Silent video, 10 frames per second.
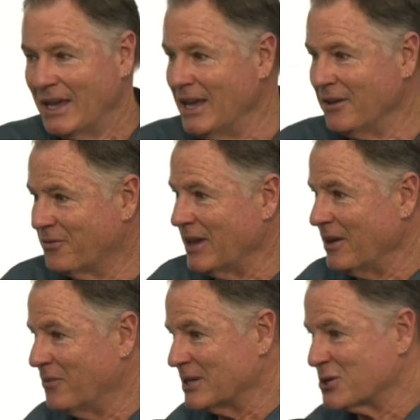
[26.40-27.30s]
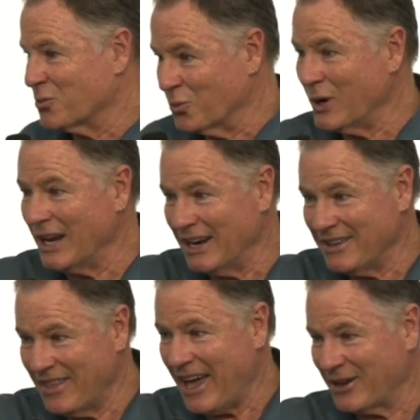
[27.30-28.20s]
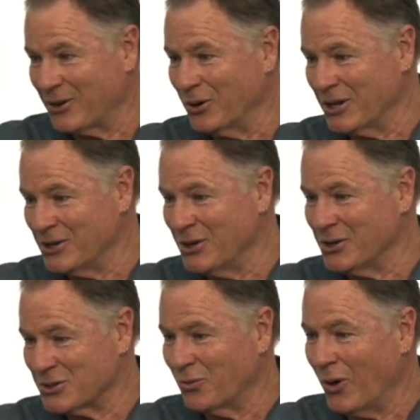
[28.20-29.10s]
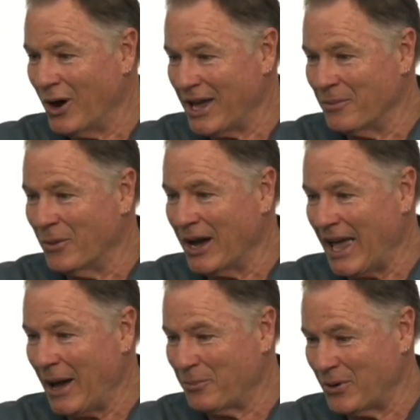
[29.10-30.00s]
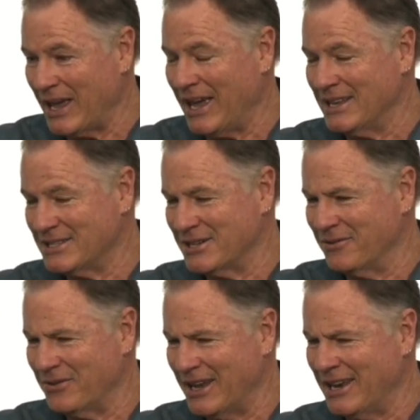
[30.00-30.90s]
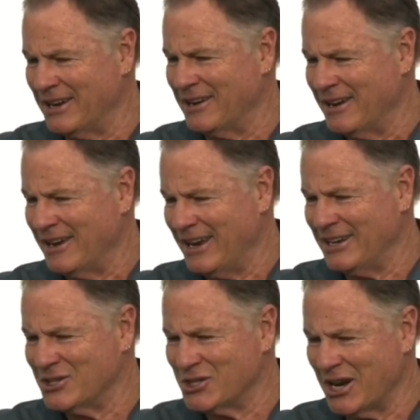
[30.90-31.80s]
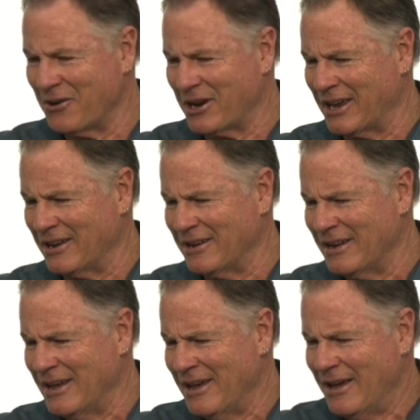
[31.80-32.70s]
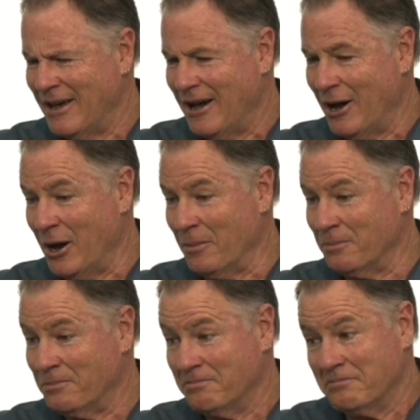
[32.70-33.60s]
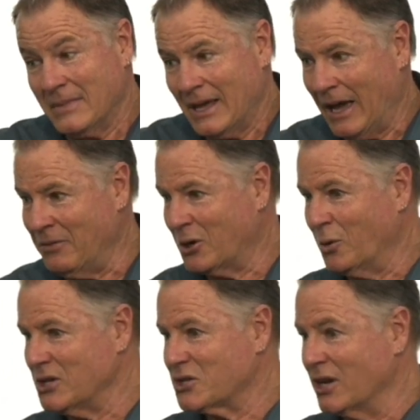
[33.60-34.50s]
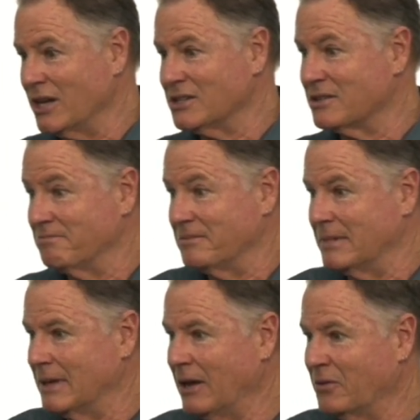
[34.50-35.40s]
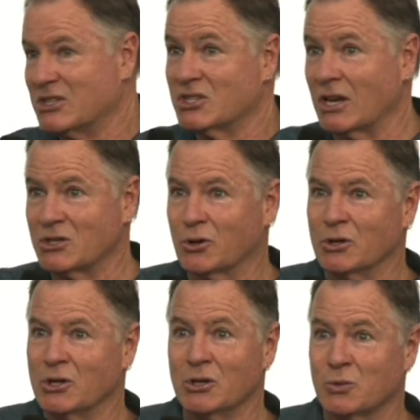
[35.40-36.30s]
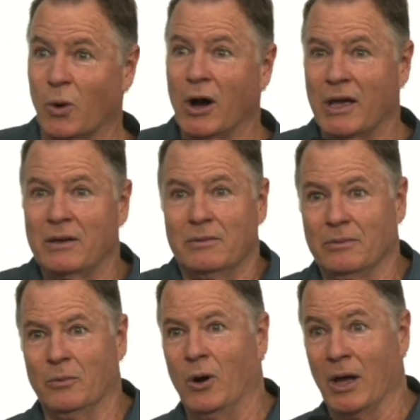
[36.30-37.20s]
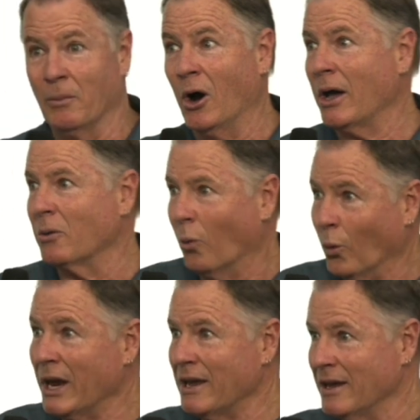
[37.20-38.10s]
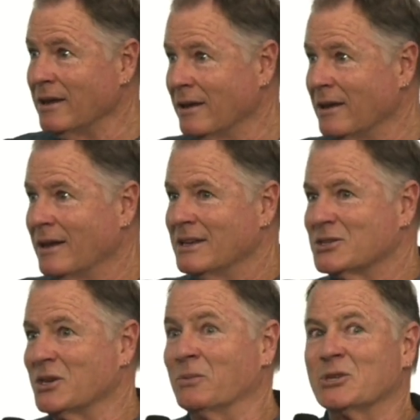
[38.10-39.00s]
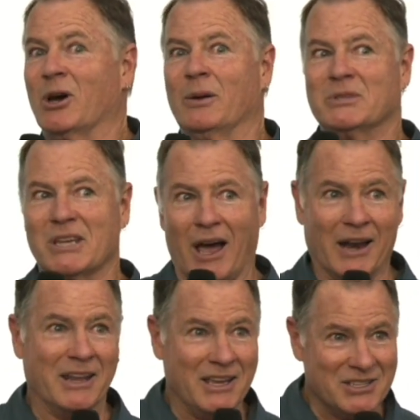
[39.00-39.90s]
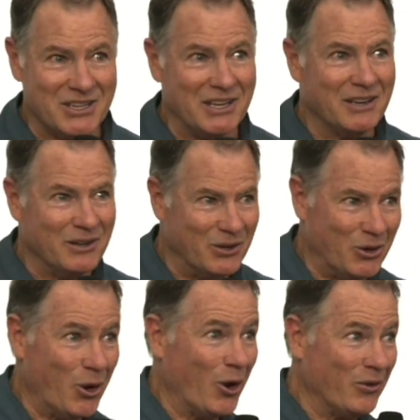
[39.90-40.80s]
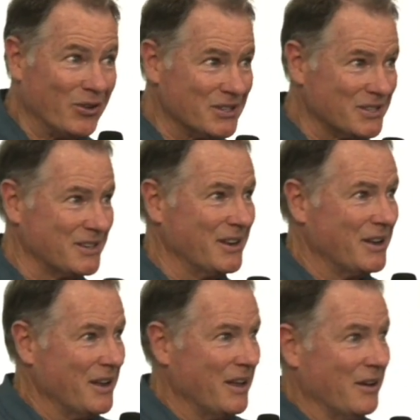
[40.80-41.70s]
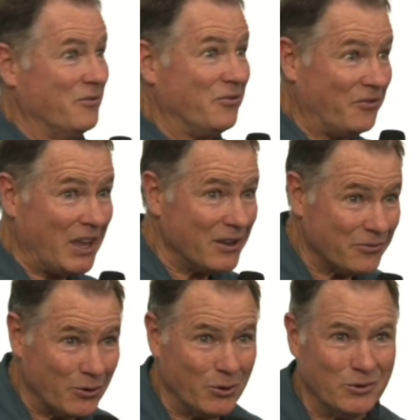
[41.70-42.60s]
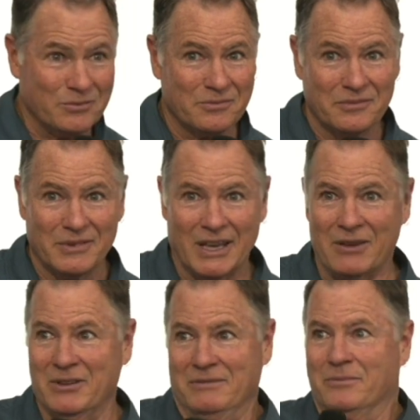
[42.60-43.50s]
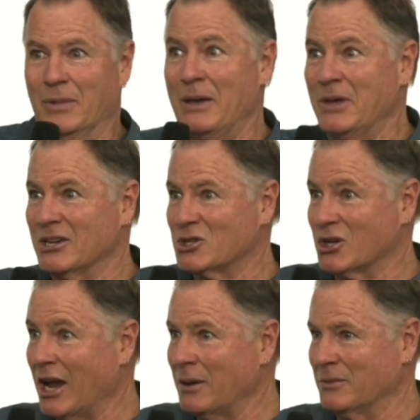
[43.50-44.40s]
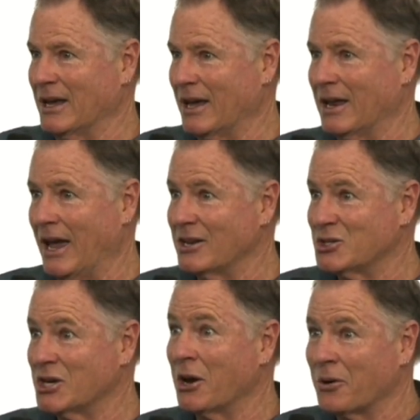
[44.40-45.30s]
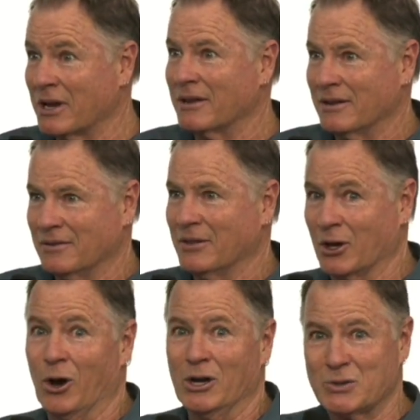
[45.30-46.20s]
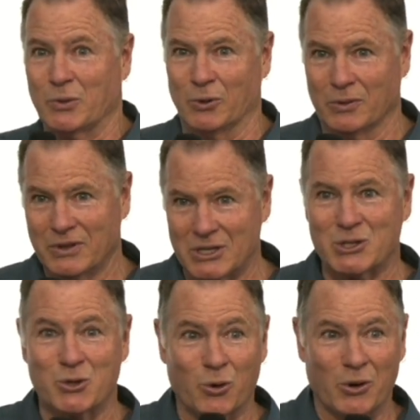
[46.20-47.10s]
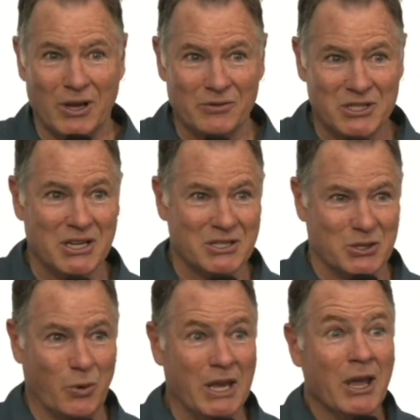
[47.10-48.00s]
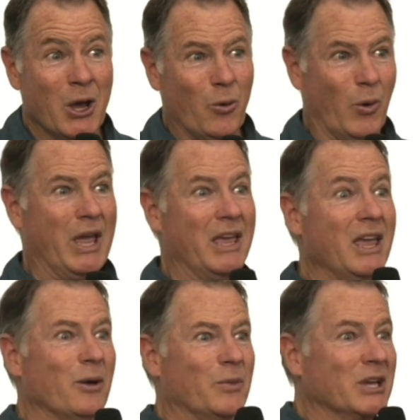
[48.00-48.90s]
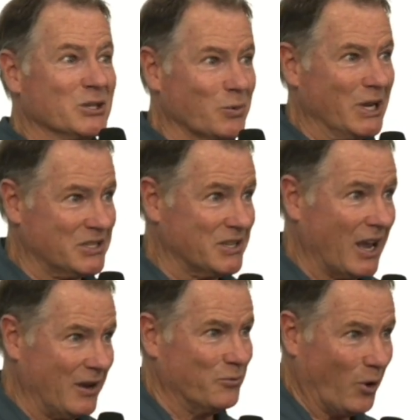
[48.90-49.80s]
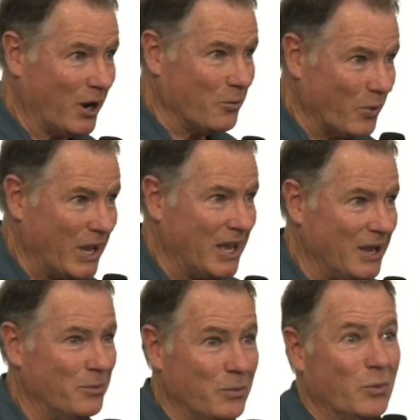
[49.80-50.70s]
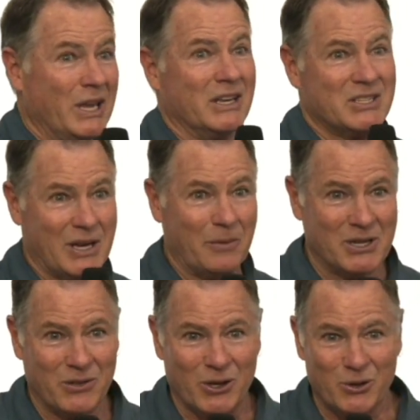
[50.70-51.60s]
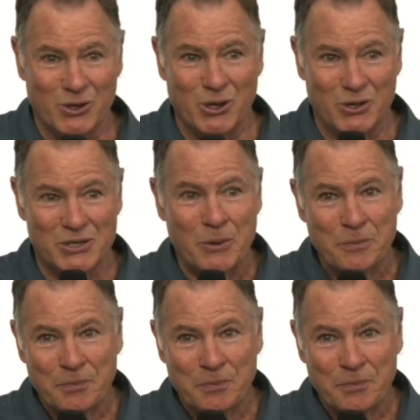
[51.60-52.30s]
if, if it's really that good a news, why am I apprehensive in, in sharing it? Um, and the question is if it's such good news, why, why am I, we, sometimes uneasy, nervous, fearful, even maybe ashamed at, at sharing the gospel, the story of Jesus? We, we're here because we're saved, right? We're, we accepted the good news.